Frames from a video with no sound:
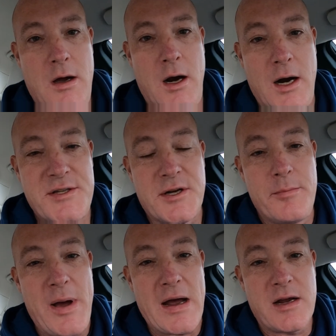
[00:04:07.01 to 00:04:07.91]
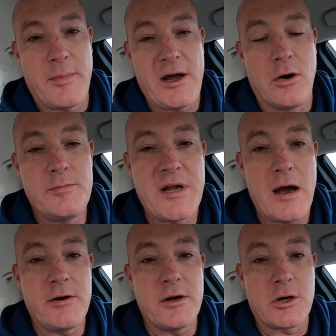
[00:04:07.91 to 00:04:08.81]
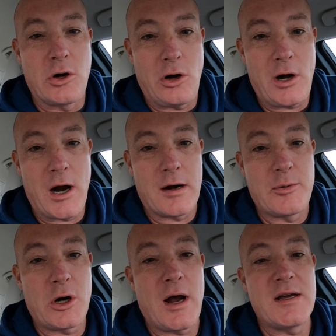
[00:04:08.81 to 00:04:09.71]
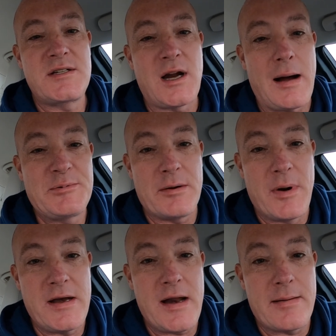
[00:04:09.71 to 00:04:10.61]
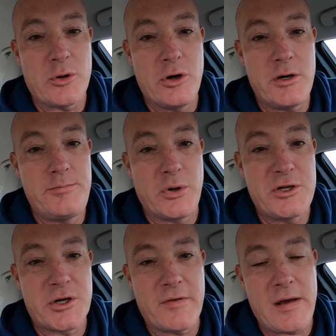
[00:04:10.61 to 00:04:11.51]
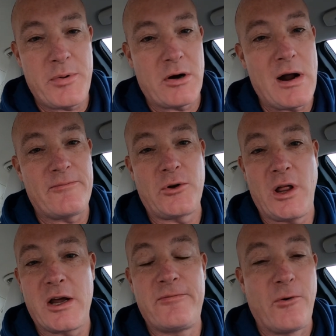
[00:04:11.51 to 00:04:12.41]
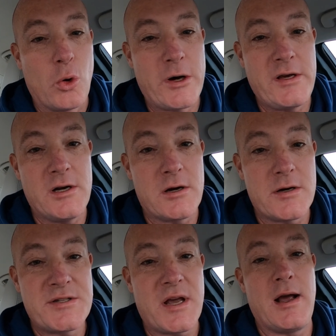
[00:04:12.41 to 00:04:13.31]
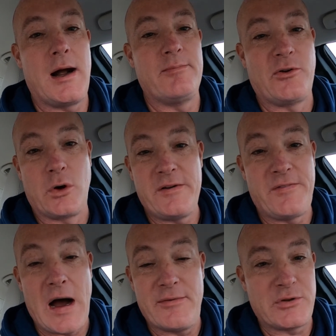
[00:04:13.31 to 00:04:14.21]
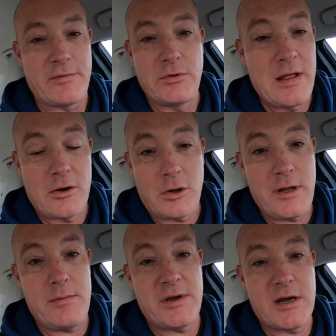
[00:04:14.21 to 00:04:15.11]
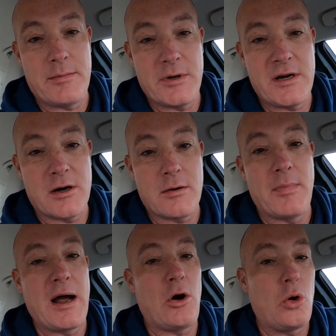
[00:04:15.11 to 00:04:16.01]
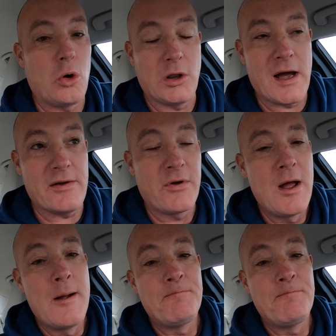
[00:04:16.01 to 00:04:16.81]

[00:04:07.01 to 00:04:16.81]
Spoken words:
Alright, so I'm back in my hometown here, Cole Harbour. I stopped at my neighborhood butcher. They've been around for like 40 years and I'm 45, so I've literally been coming here my whole life.